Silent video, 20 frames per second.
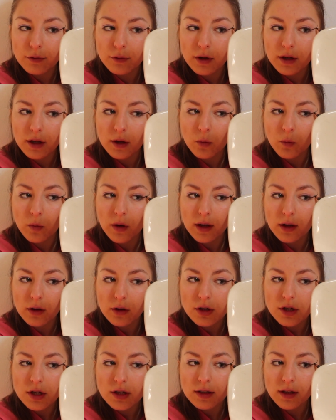doing a wing,
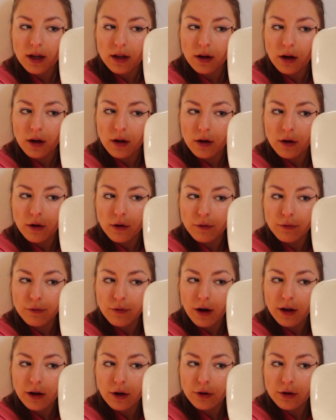you're just gonna
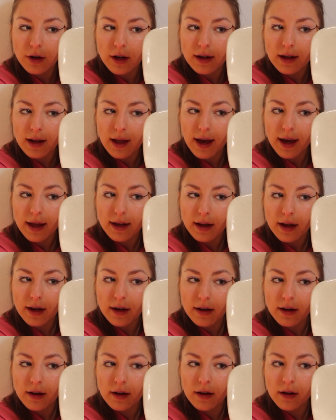follow that line
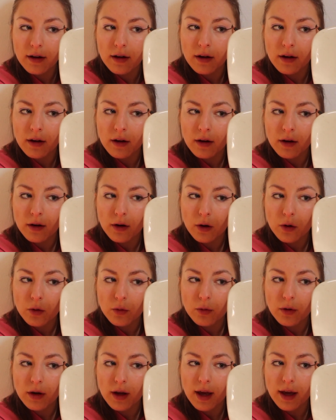and
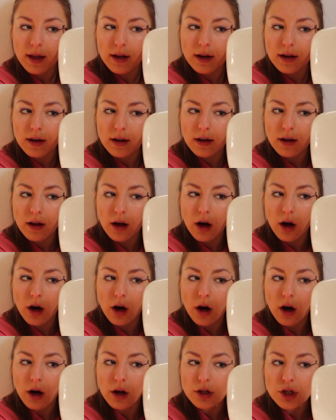create a little
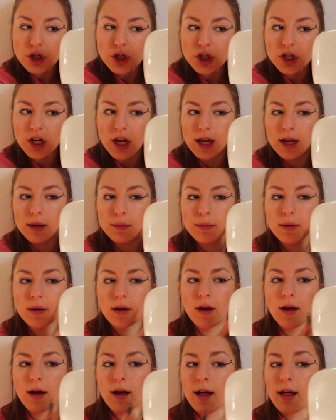heart shape.
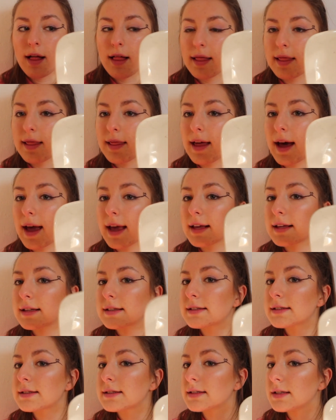Like
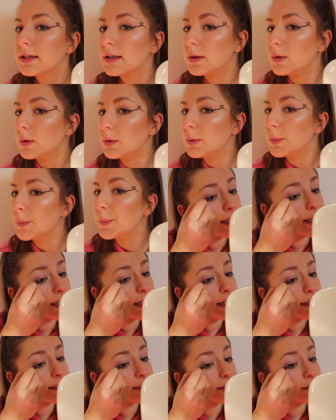so. And
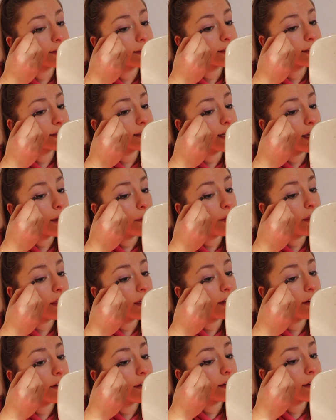let's do the same
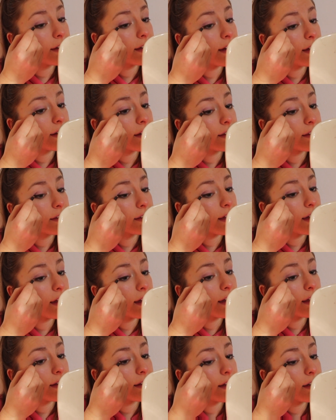thing on the other
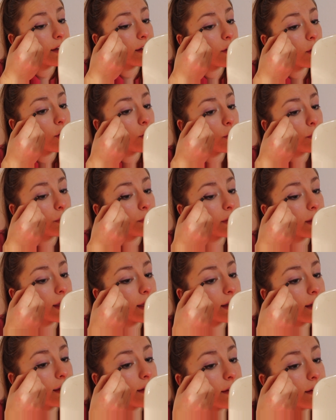side and hope
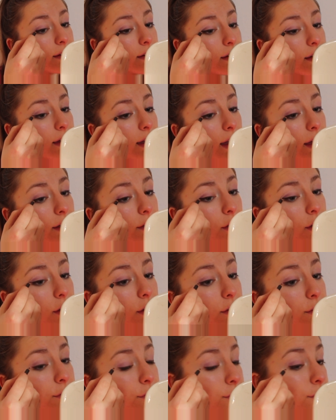that it kind
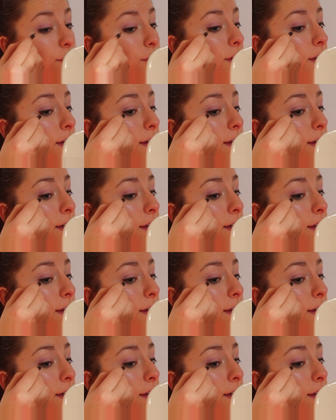of